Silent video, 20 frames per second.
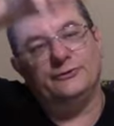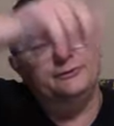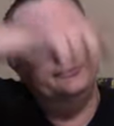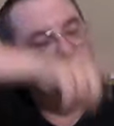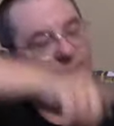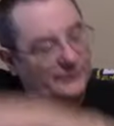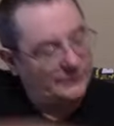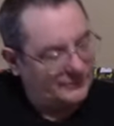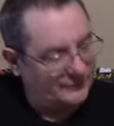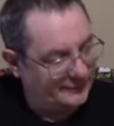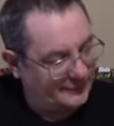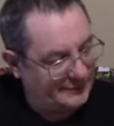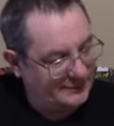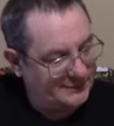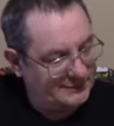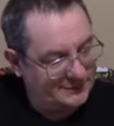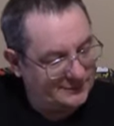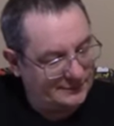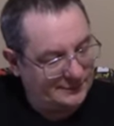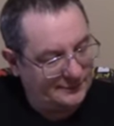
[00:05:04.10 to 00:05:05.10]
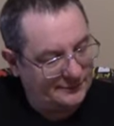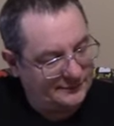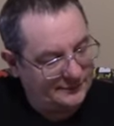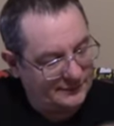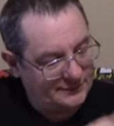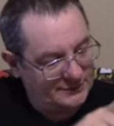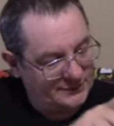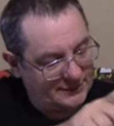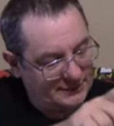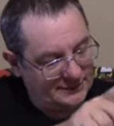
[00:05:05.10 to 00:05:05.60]
through your first stage
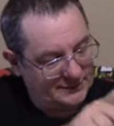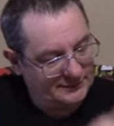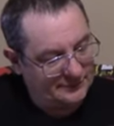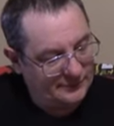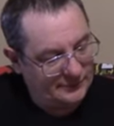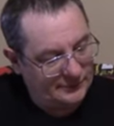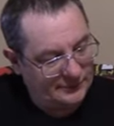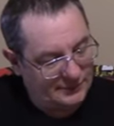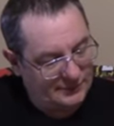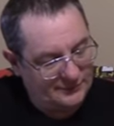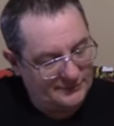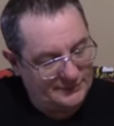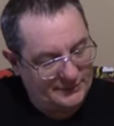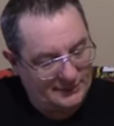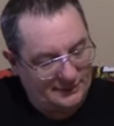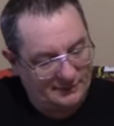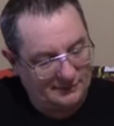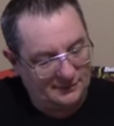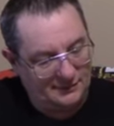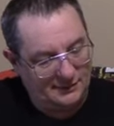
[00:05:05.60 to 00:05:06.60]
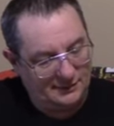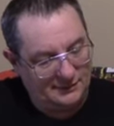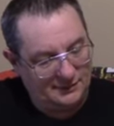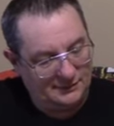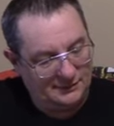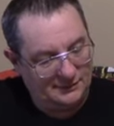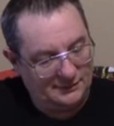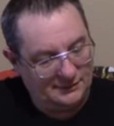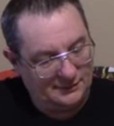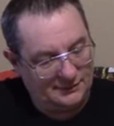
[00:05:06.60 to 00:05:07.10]
diverter, comes out,
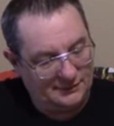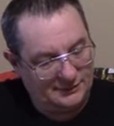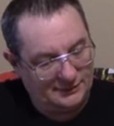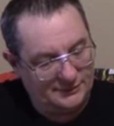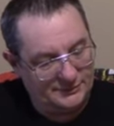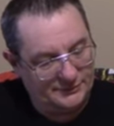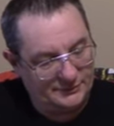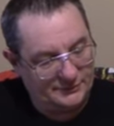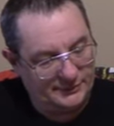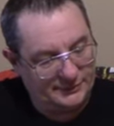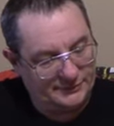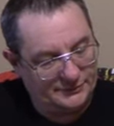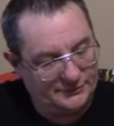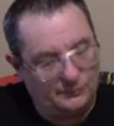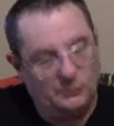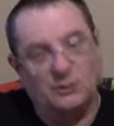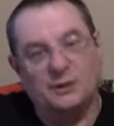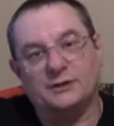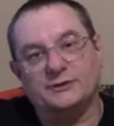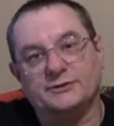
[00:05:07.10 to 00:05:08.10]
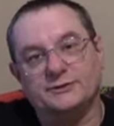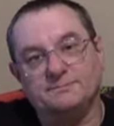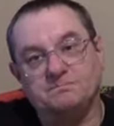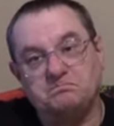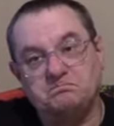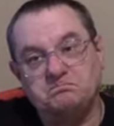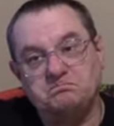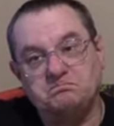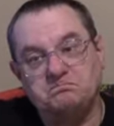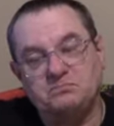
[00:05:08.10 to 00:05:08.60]
and it does your initial wash,
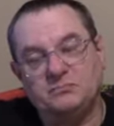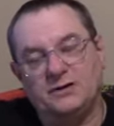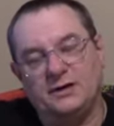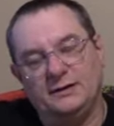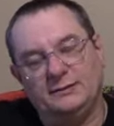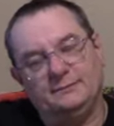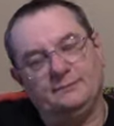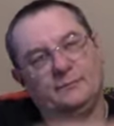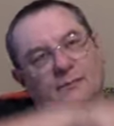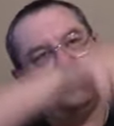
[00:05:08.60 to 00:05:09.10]
right?